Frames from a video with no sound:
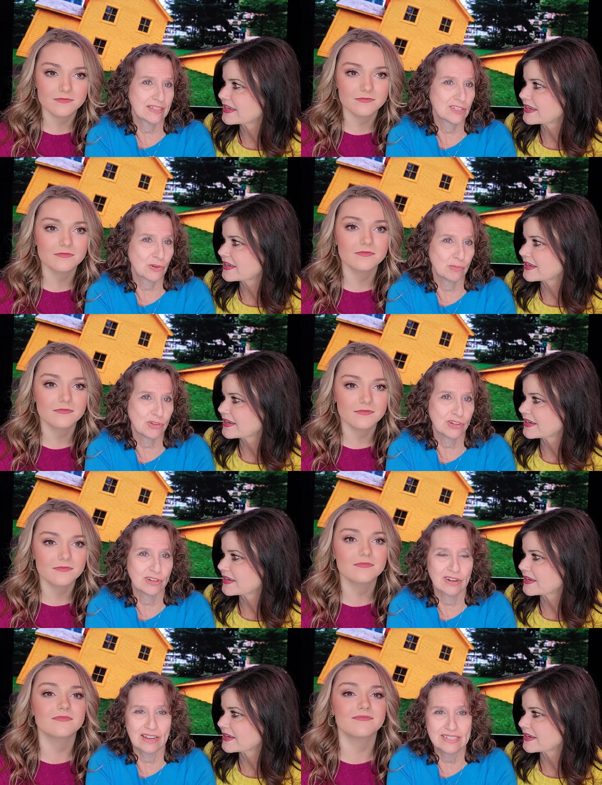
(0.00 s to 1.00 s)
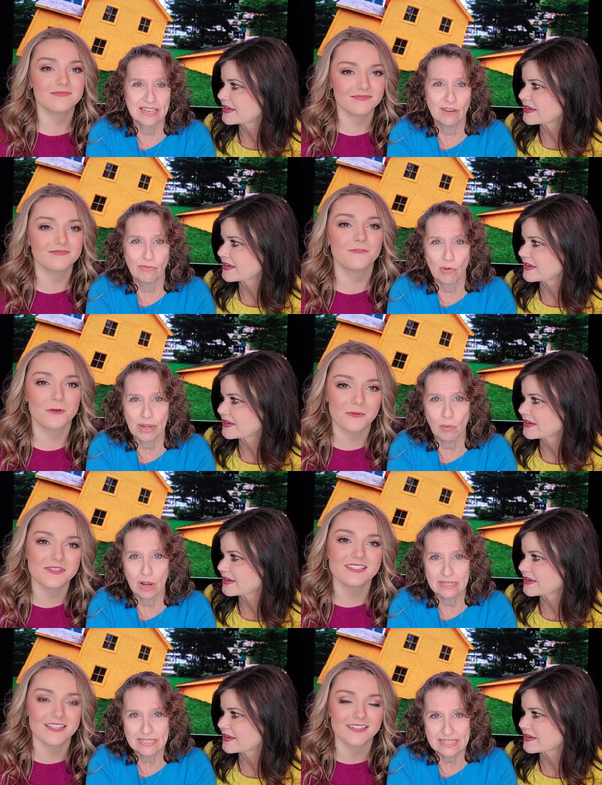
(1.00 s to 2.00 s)
Speaker 1: that scripture, Isaiah mm,
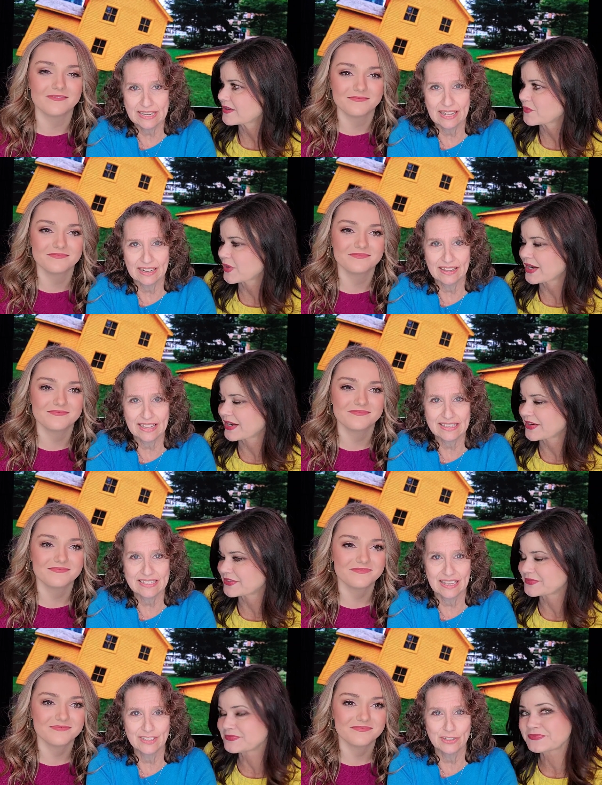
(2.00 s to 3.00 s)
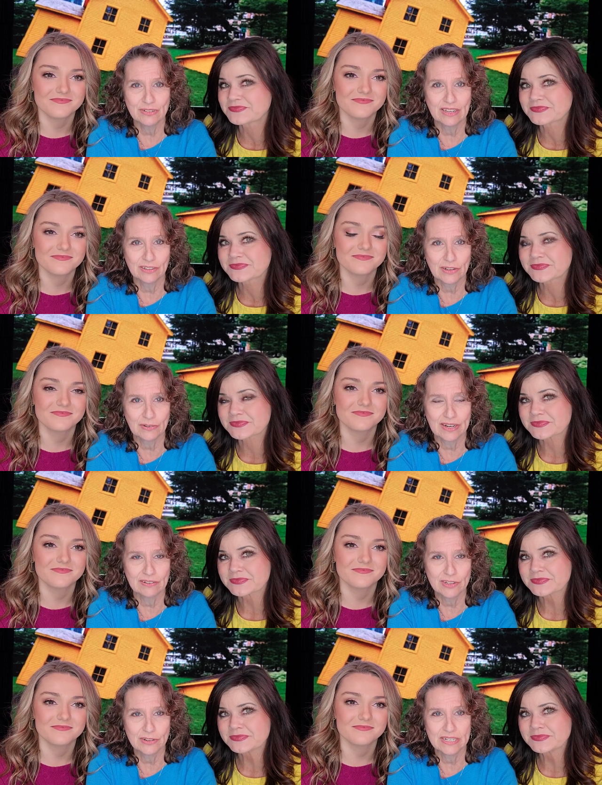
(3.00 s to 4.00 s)
41 10, wow. that said, Do not look
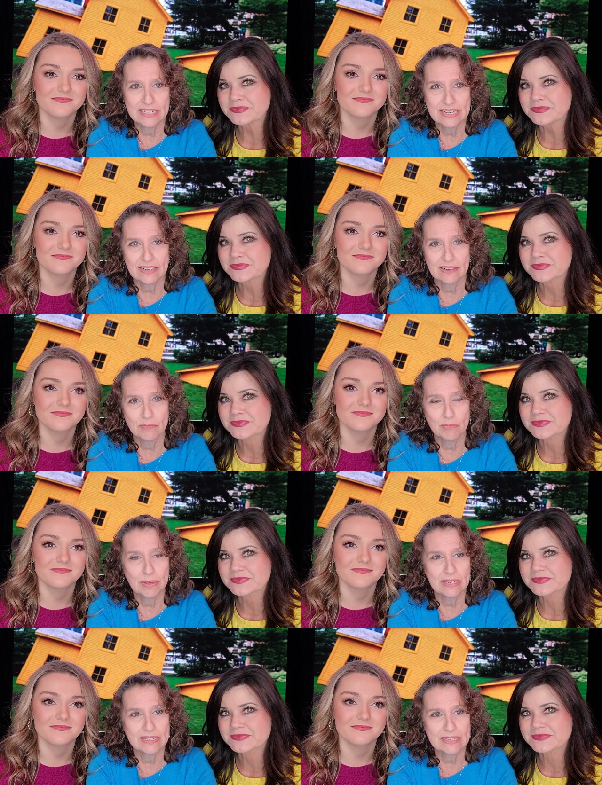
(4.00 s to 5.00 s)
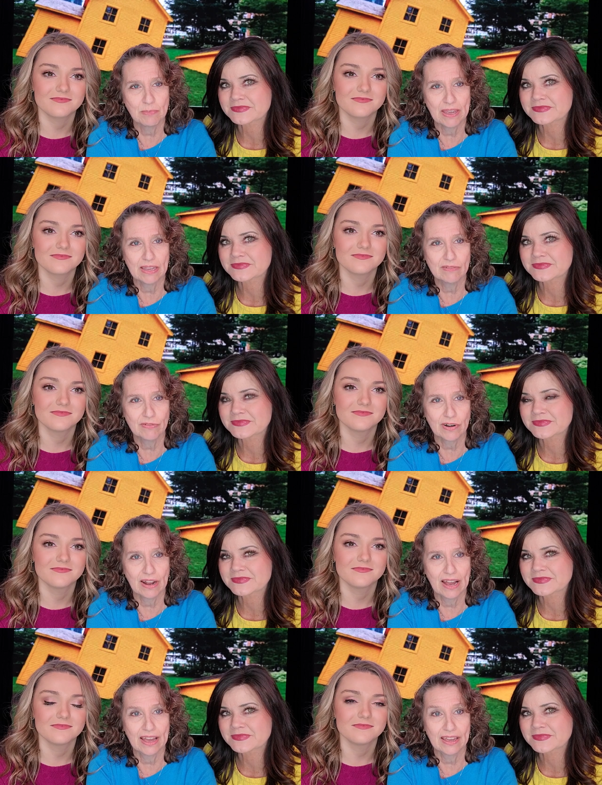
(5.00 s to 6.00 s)
around you in terror and be dismayed, for
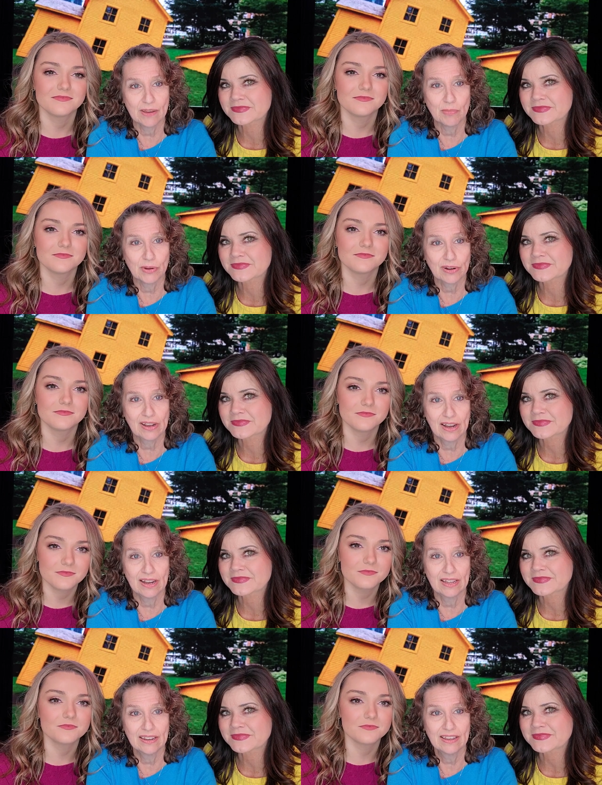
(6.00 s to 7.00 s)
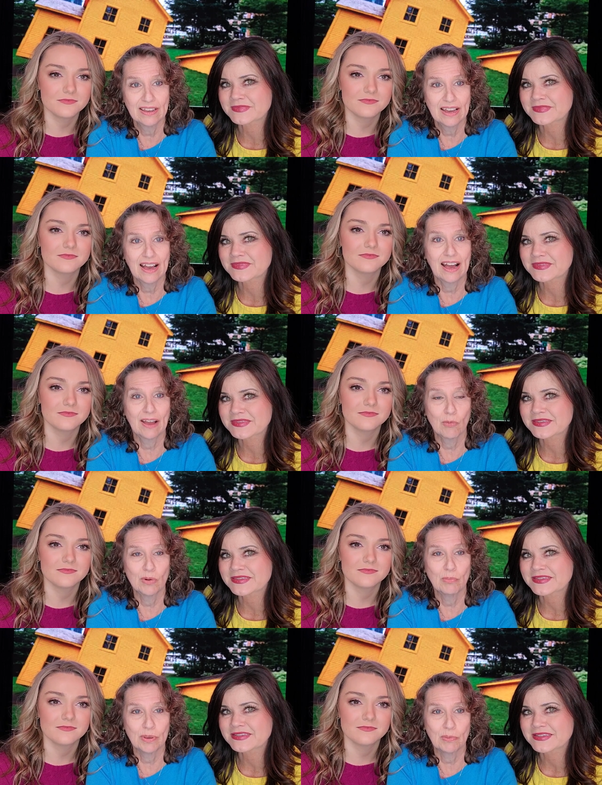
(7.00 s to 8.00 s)
I am your God. Mm. I
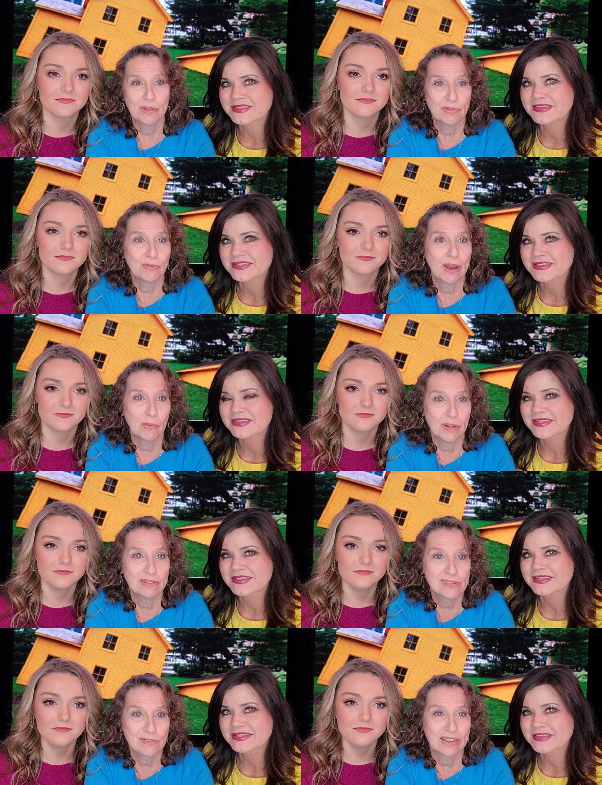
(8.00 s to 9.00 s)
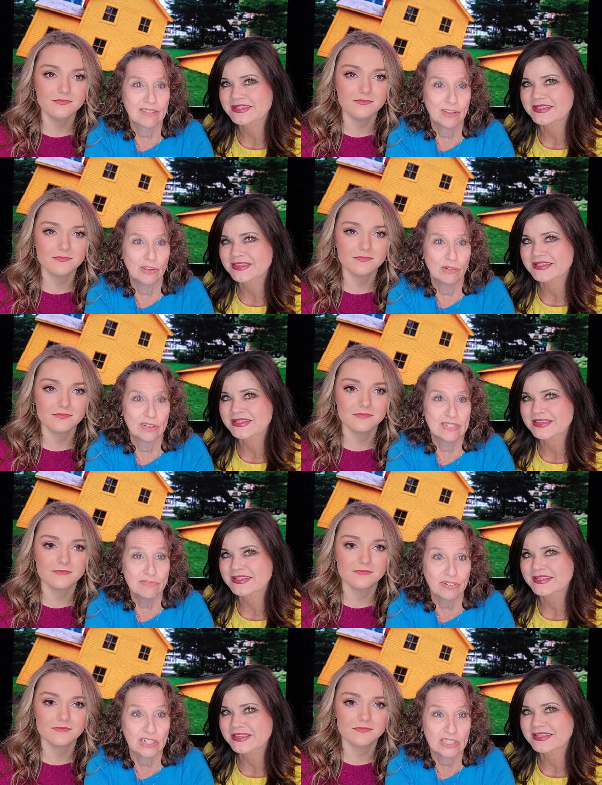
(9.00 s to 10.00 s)
will be with you. I will strengthen you to
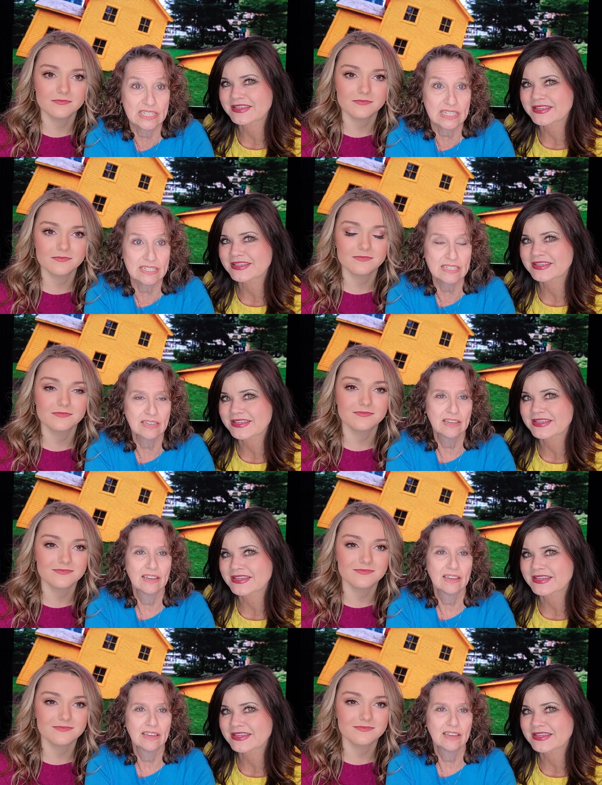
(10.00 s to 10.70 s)
difficulties.